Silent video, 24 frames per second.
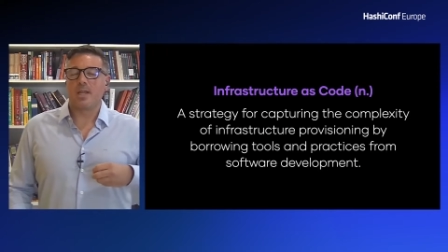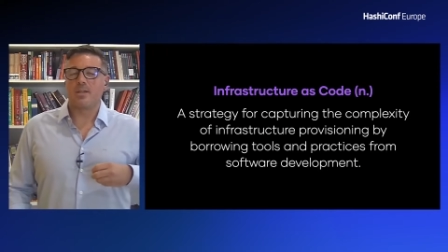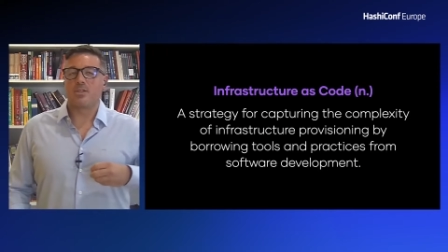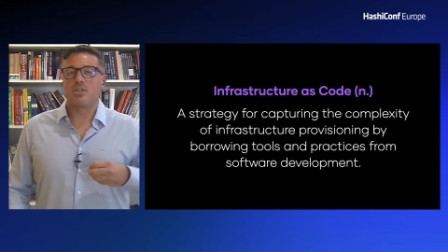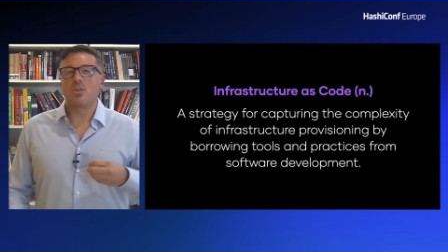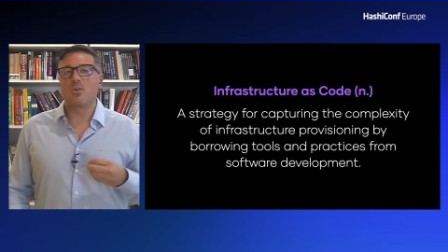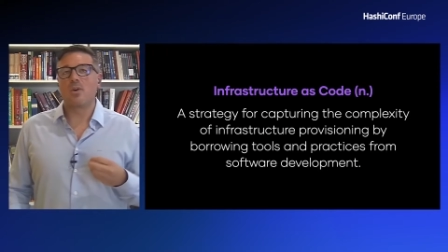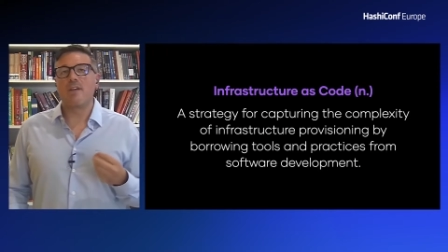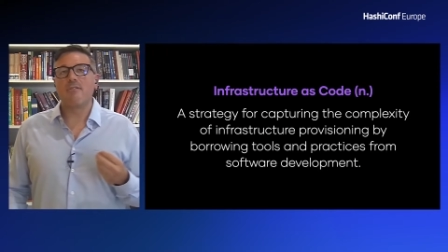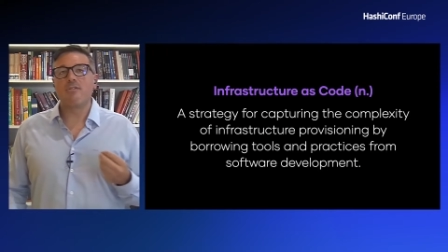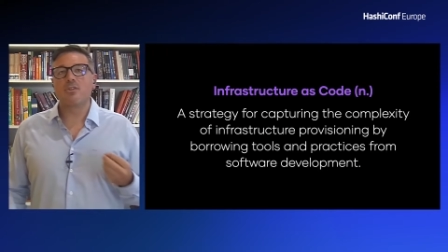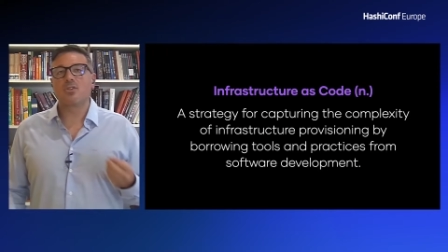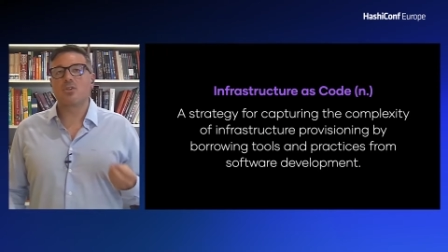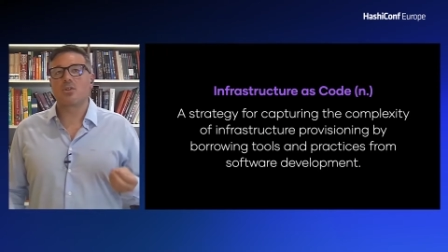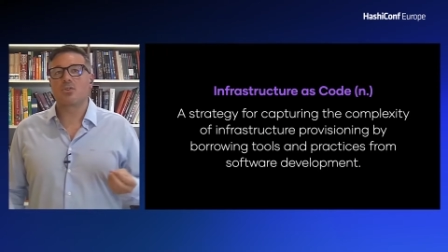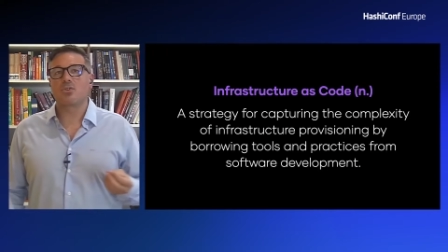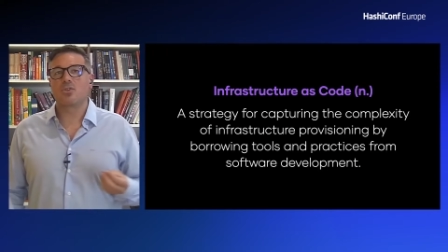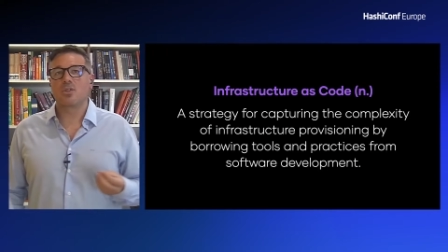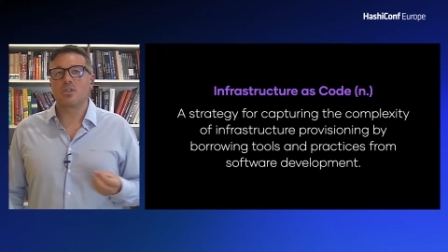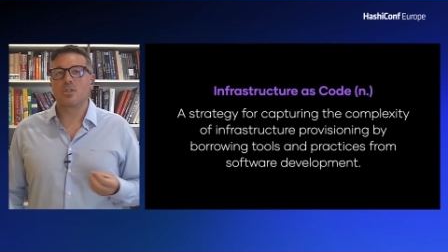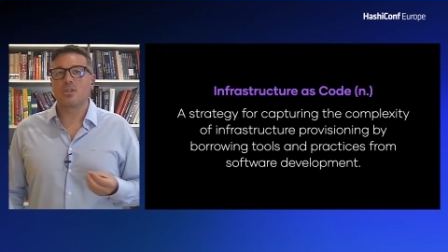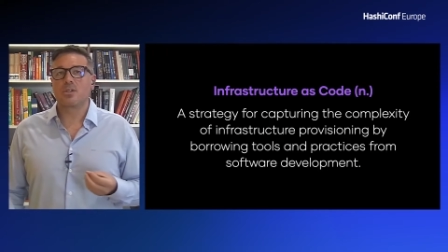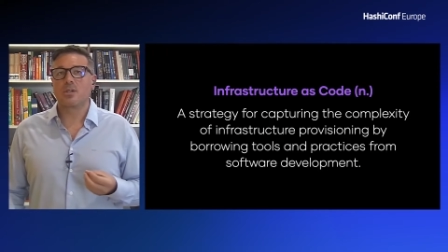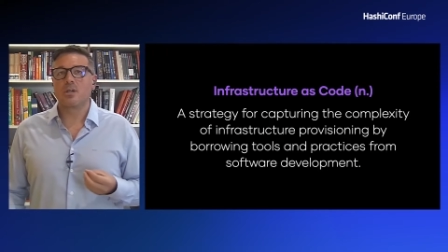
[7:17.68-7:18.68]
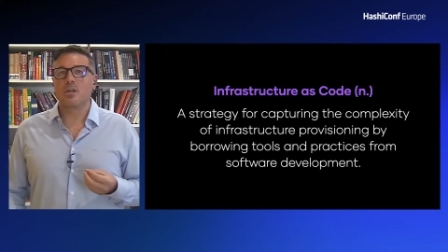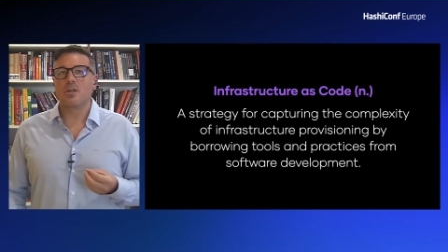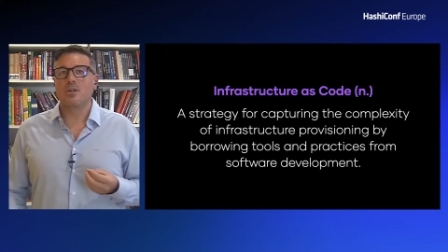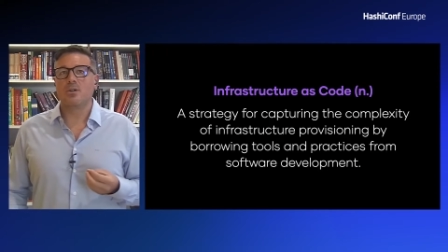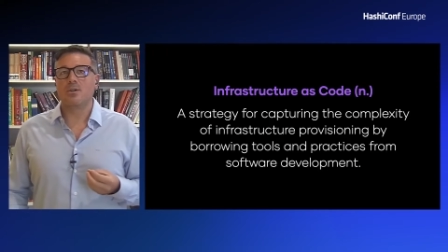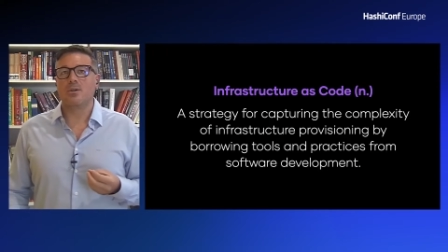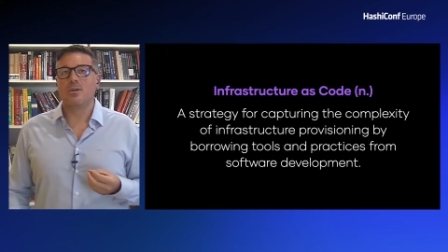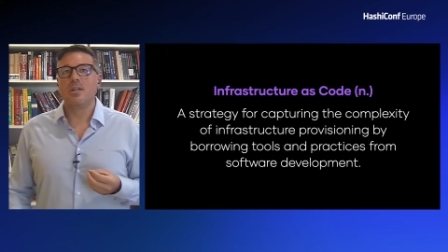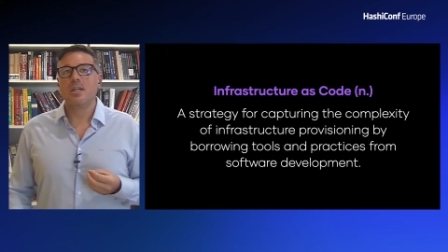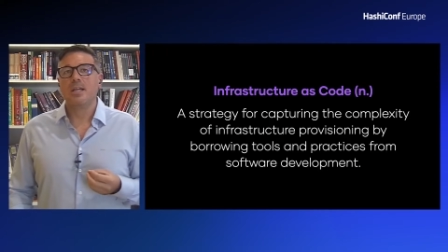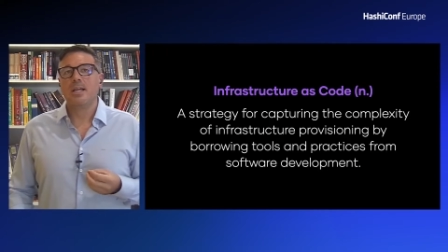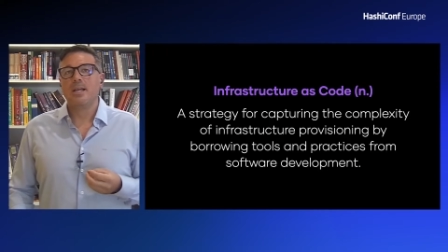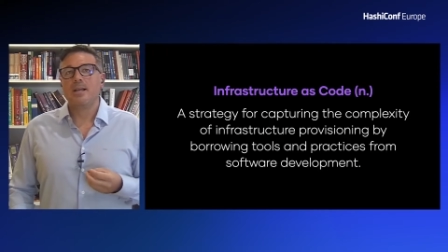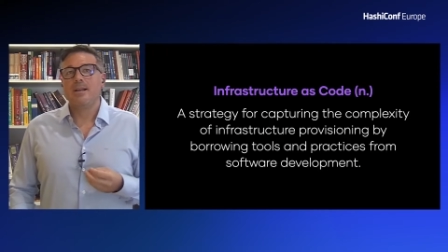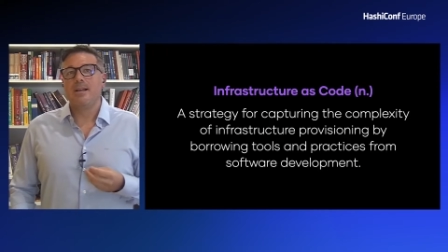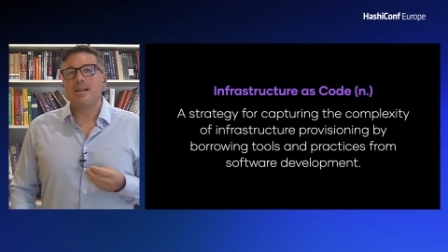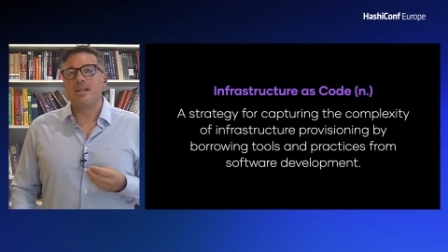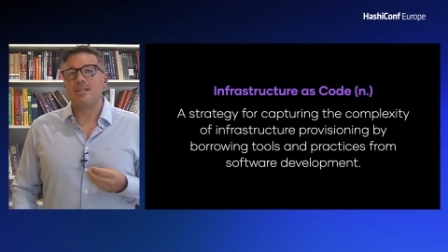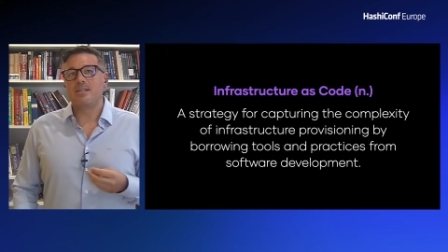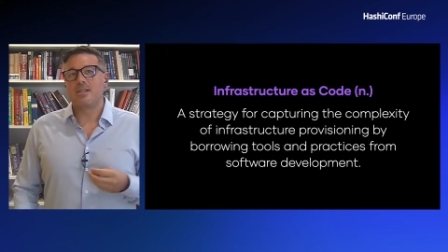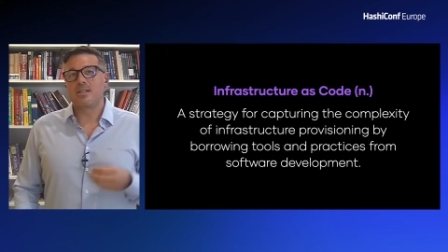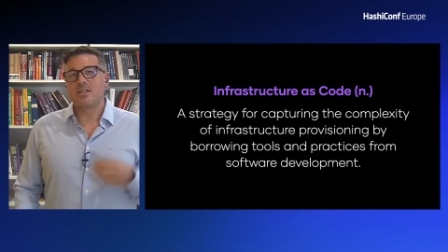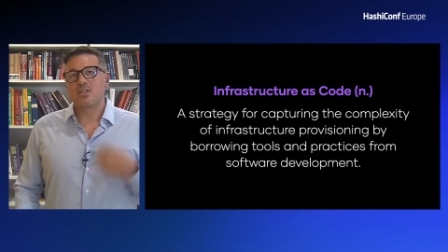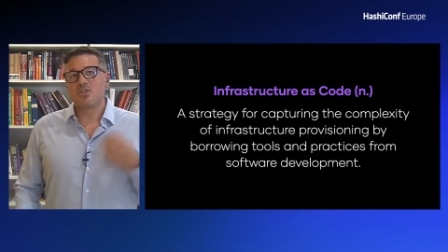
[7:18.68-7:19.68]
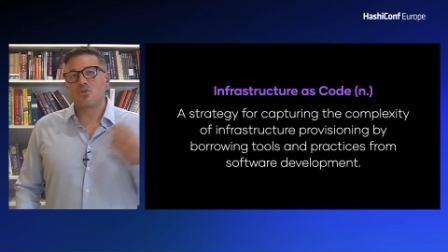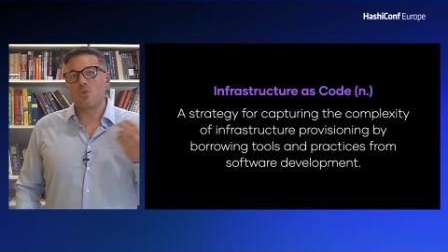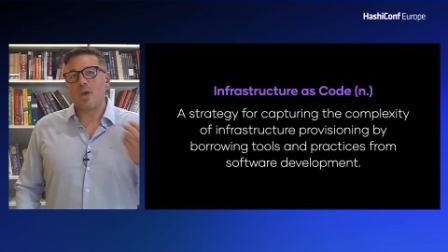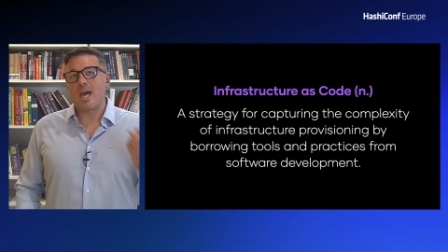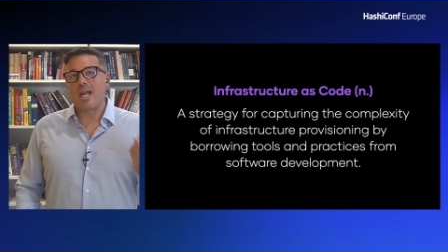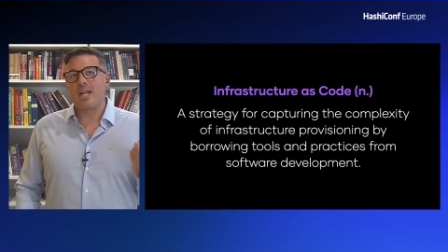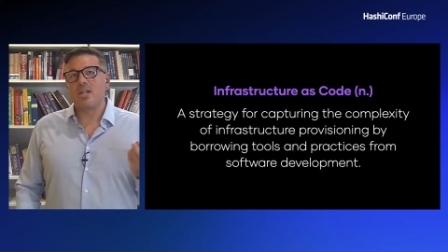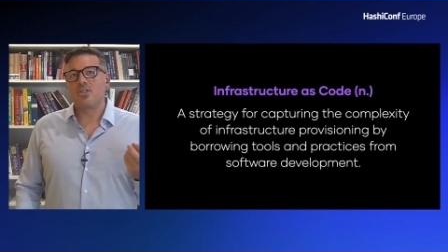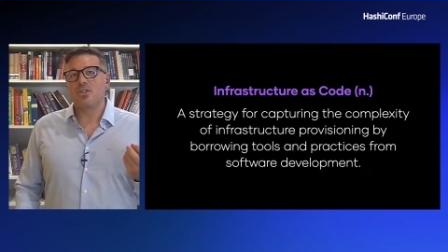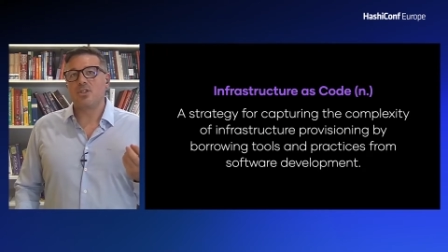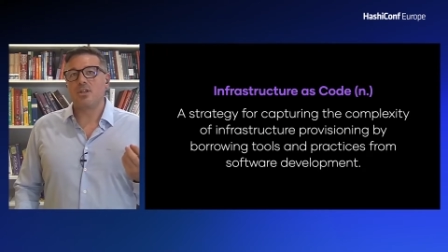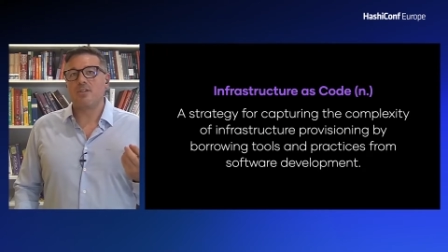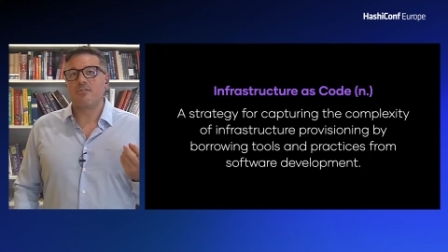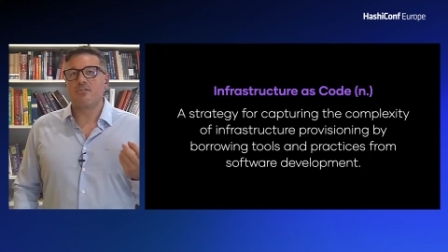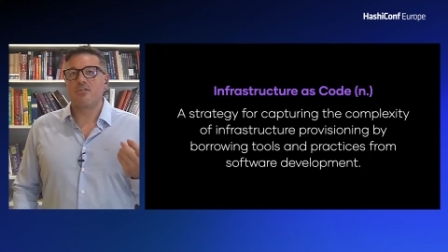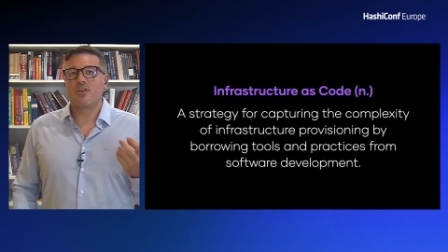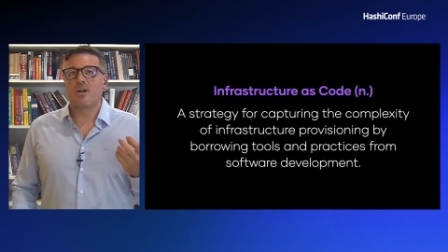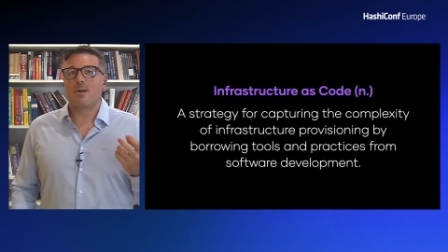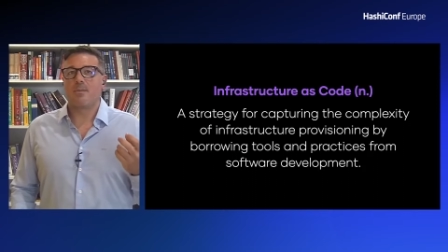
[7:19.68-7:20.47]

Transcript: and so infrastructure as code is a strategy of,